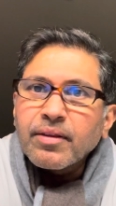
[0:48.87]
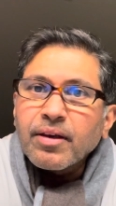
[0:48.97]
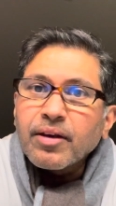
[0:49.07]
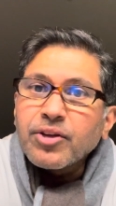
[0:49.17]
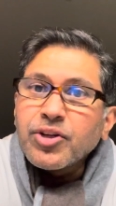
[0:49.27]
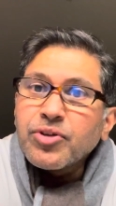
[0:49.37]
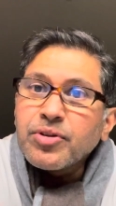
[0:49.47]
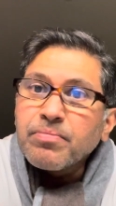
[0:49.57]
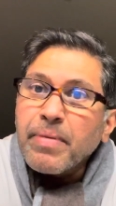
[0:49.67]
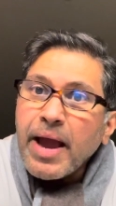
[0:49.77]
A
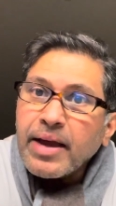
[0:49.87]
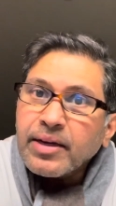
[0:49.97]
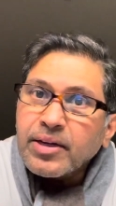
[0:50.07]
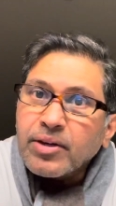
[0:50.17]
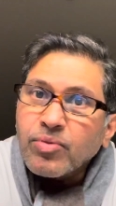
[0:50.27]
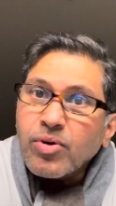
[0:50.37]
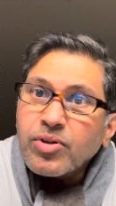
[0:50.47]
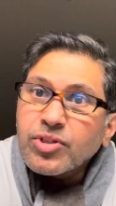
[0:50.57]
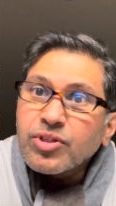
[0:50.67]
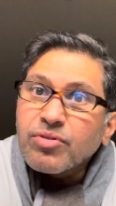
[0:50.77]
good banker
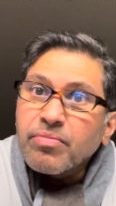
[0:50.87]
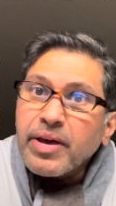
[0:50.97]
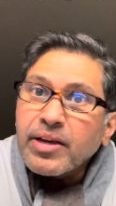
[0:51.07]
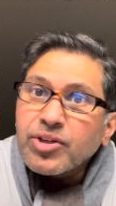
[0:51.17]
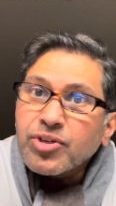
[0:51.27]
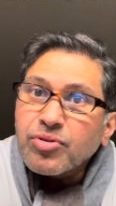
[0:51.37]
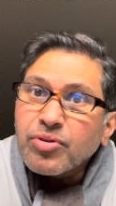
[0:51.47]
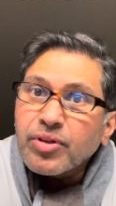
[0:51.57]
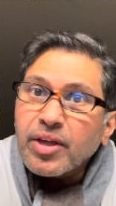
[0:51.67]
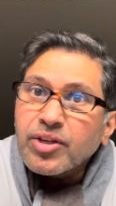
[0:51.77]
wants to make
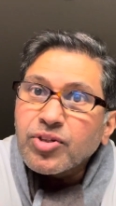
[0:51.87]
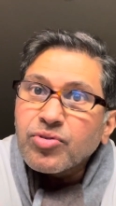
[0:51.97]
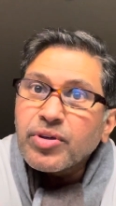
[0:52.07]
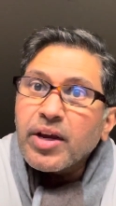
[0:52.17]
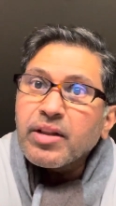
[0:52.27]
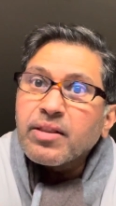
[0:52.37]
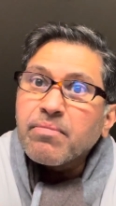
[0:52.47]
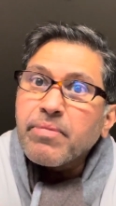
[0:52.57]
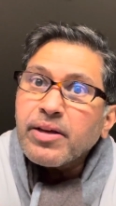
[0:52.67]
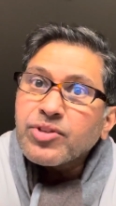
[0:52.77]
sure that you get the
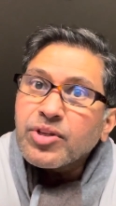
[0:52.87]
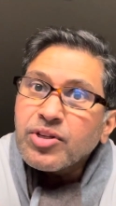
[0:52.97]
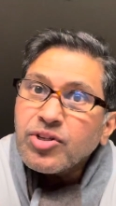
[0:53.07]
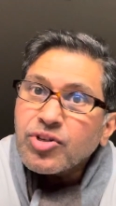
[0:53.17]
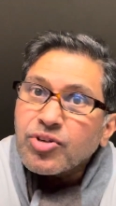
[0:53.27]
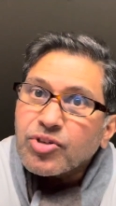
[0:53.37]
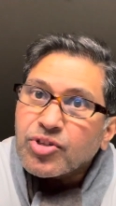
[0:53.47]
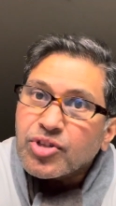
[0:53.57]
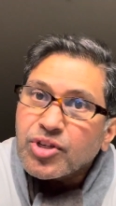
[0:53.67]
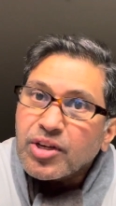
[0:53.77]
best
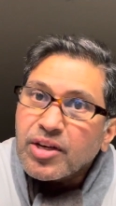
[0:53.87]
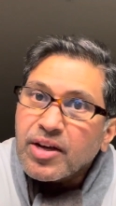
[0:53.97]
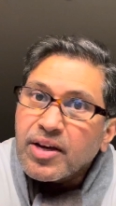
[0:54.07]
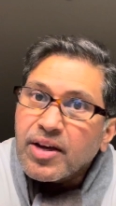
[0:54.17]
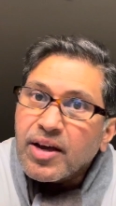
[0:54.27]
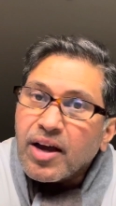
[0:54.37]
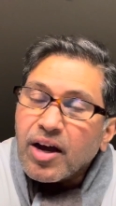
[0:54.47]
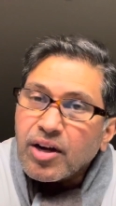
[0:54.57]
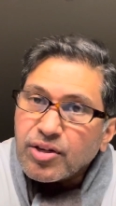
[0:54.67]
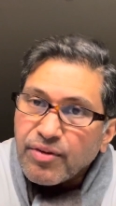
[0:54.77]
interest
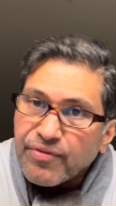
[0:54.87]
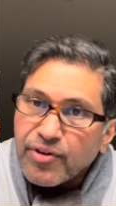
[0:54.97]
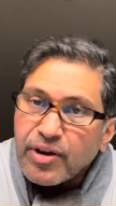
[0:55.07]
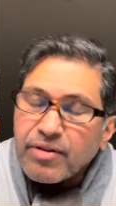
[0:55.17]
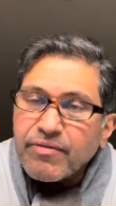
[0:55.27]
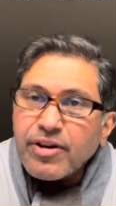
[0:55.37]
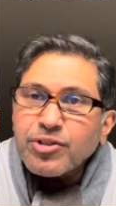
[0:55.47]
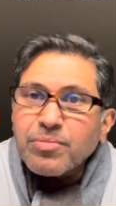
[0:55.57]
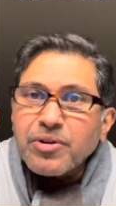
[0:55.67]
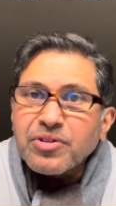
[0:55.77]
out of your
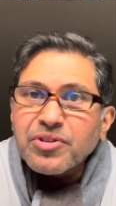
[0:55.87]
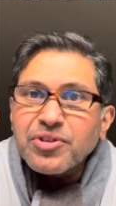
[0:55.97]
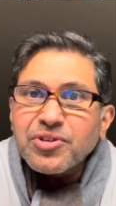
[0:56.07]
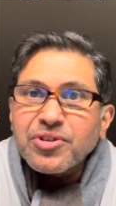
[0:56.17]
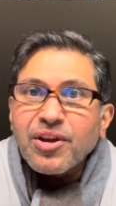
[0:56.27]
investments.